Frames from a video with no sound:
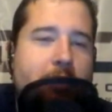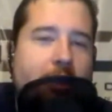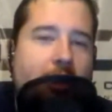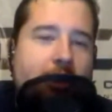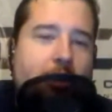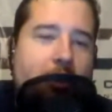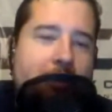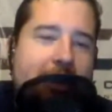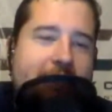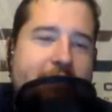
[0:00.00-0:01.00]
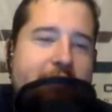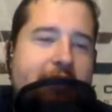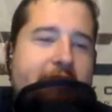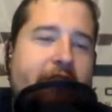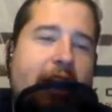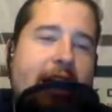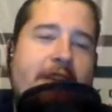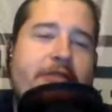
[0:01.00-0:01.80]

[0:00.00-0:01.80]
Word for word: Polanco, I mean, at fifty-five,